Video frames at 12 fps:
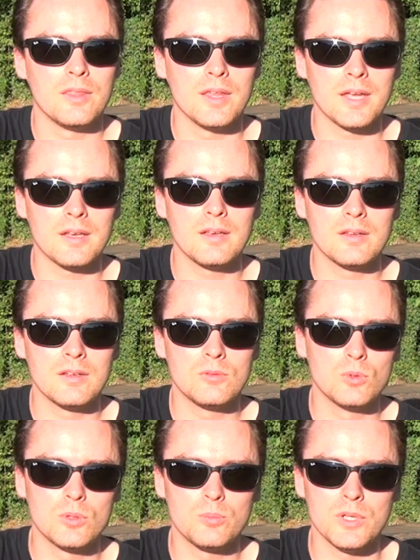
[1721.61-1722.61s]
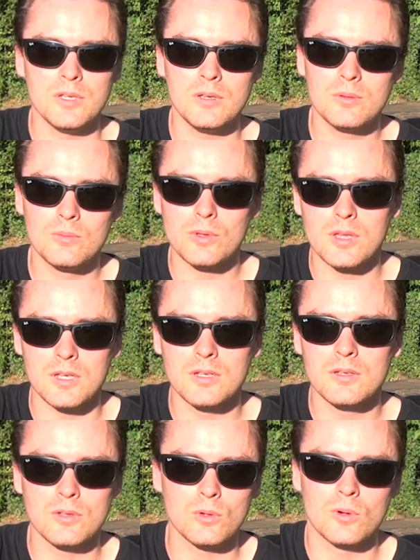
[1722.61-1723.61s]
then it would be
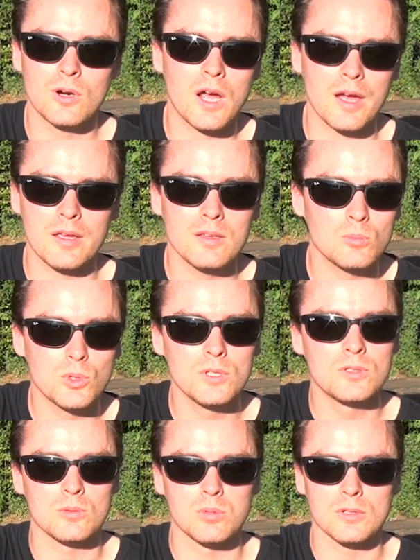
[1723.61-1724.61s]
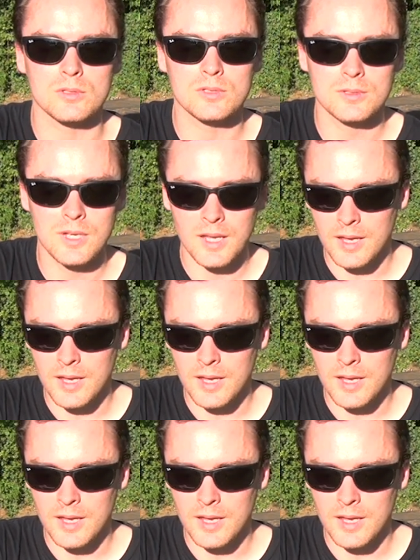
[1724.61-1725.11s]
within your highest principles.